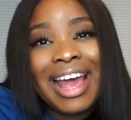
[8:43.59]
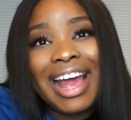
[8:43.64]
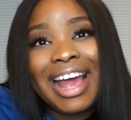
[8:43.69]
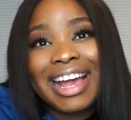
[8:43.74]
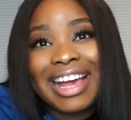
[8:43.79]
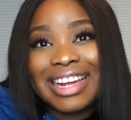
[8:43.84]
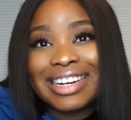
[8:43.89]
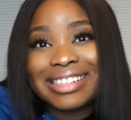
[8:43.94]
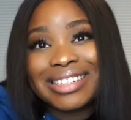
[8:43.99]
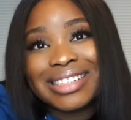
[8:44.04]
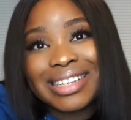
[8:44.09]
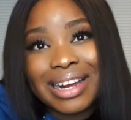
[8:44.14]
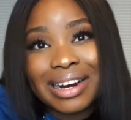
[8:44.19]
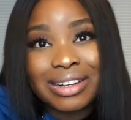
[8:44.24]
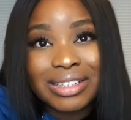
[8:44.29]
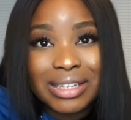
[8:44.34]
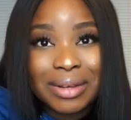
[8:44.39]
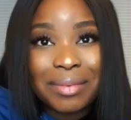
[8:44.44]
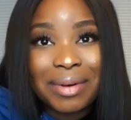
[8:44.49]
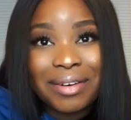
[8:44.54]
Again,
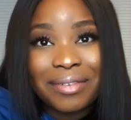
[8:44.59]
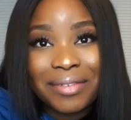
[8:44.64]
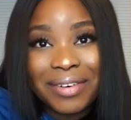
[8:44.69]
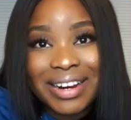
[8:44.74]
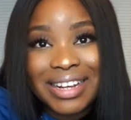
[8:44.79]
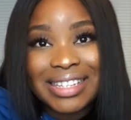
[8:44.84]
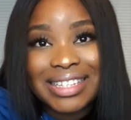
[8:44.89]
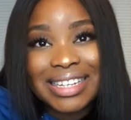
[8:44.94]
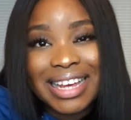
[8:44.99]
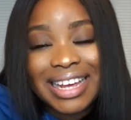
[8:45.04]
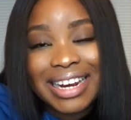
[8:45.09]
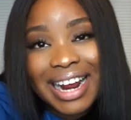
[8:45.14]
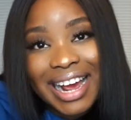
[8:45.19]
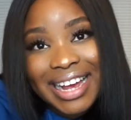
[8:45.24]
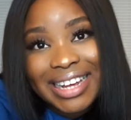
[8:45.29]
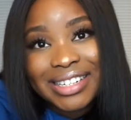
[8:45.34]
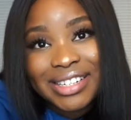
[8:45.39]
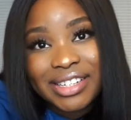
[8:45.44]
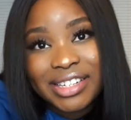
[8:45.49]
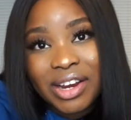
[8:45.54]
shout out to my friends at
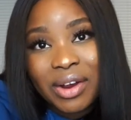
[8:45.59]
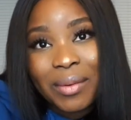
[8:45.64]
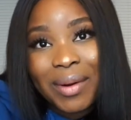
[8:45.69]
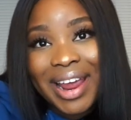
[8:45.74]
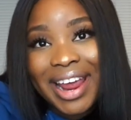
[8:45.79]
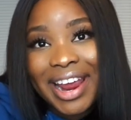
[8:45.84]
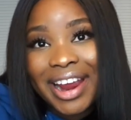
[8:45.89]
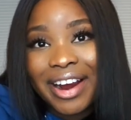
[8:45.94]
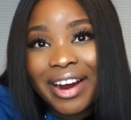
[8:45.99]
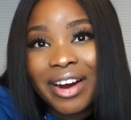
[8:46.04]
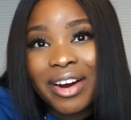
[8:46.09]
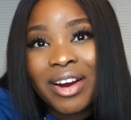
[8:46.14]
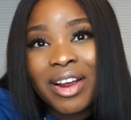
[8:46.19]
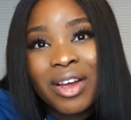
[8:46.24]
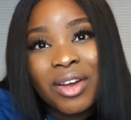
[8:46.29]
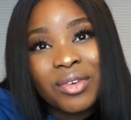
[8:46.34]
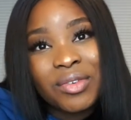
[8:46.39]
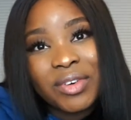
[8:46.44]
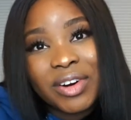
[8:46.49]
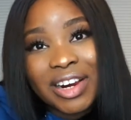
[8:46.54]
ISHOW Hair
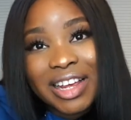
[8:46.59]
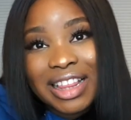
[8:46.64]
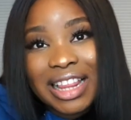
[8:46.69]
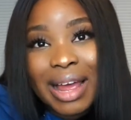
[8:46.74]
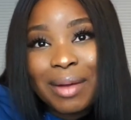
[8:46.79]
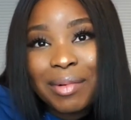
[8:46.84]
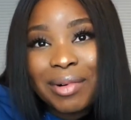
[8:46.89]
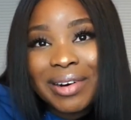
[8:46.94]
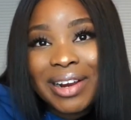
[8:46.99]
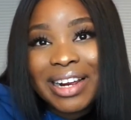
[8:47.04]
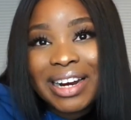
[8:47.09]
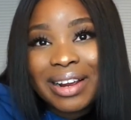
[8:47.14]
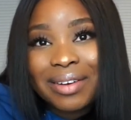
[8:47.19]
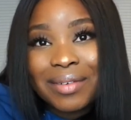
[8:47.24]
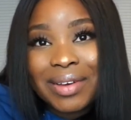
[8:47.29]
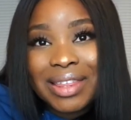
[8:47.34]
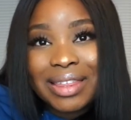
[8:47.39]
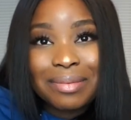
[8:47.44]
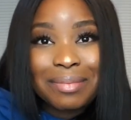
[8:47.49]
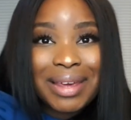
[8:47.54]
for collaborating
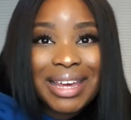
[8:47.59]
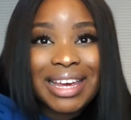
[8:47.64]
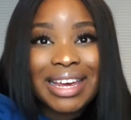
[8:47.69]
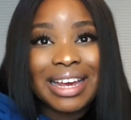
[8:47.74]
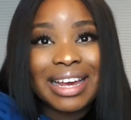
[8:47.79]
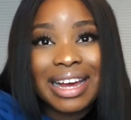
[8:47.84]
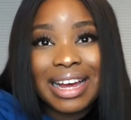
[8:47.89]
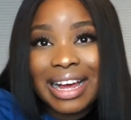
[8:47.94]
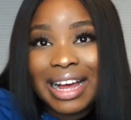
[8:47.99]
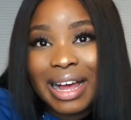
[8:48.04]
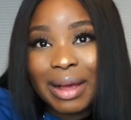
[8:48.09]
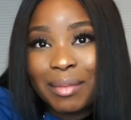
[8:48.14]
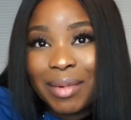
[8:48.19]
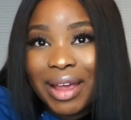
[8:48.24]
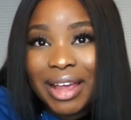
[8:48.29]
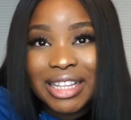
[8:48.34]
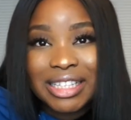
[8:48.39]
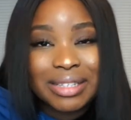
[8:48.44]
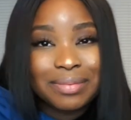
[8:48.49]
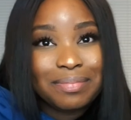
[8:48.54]
with me. Um,
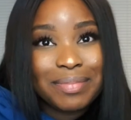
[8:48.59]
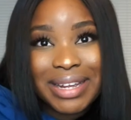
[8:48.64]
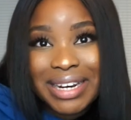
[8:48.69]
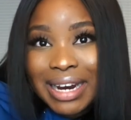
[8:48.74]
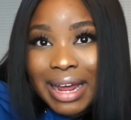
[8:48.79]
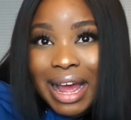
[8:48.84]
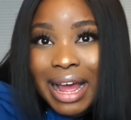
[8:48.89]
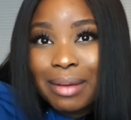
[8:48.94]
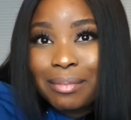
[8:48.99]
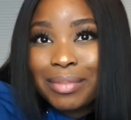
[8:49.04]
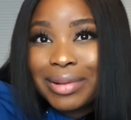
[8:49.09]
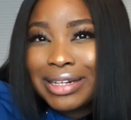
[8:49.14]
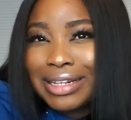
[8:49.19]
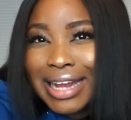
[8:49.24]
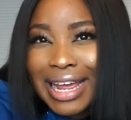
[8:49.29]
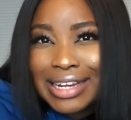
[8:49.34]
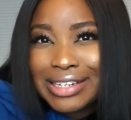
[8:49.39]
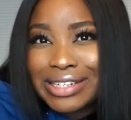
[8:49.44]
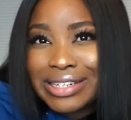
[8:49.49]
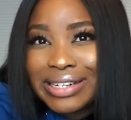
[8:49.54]
it's been a
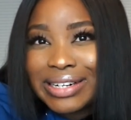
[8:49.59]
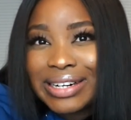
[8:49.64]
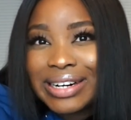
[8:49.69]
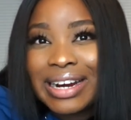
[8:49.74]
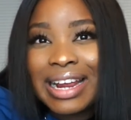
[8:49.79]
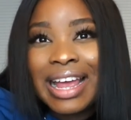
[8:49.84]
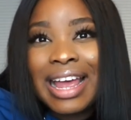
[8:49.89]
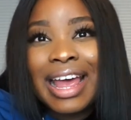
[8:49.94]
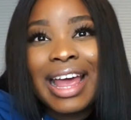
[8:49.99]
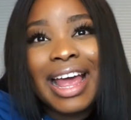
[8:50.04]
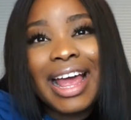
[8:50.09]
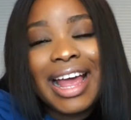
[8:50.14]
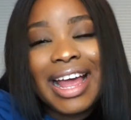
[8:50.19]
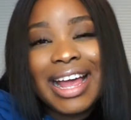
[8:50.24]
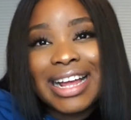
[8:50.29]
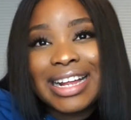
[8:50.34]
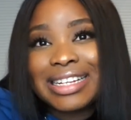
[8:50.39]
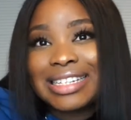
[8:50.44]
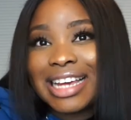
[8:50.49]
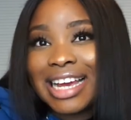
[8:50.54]
pleasure,
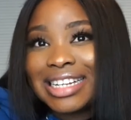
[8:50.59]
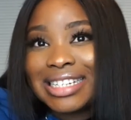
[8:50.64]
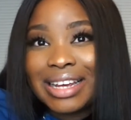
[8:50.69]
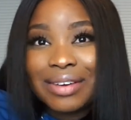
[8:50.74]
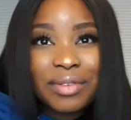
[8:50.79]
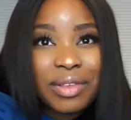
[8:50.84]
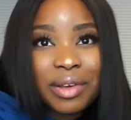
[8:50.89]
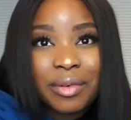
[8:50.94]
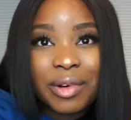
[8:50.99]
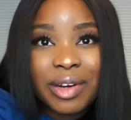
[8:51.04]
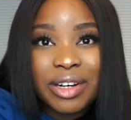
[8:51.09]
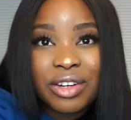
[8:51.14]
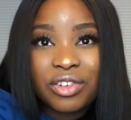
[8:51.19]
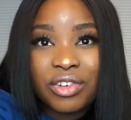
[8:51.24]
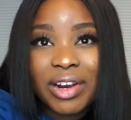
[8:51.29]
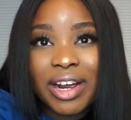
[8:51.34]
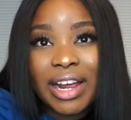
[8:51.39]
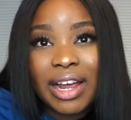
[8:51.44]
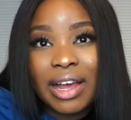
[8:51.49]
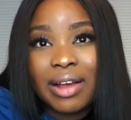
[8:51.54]
and I definitely want to
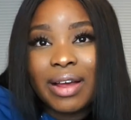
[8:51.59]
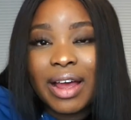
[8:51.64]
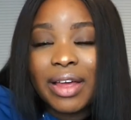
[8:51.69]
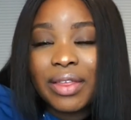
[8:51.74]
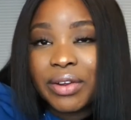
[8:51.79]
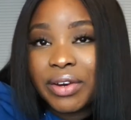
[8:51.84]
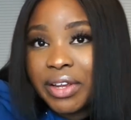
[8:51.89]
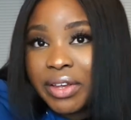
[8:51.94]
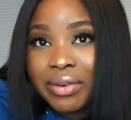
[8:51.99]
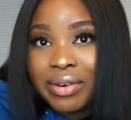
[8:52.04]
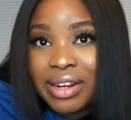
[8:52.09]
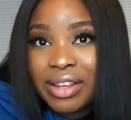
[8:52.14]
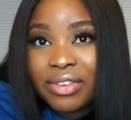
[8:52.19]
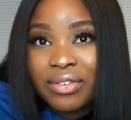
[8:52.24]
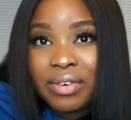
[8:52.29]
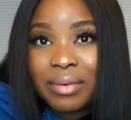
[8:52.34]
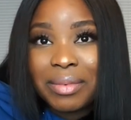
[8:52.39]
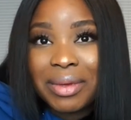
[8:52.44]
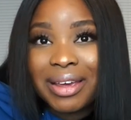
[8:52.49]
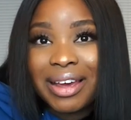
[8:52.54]
try out other units
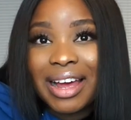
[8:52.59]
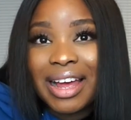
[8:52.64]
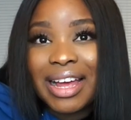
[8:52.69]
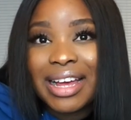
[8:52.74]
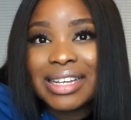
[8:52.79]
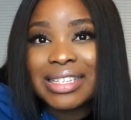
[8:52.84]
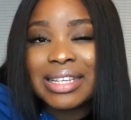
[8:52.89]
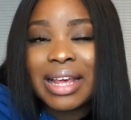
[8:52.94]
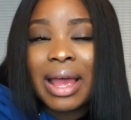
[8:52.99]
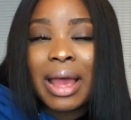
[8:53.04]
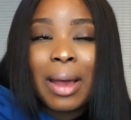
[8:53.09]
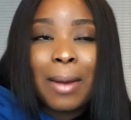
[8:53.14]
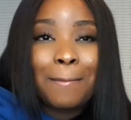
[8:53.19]
from you guys.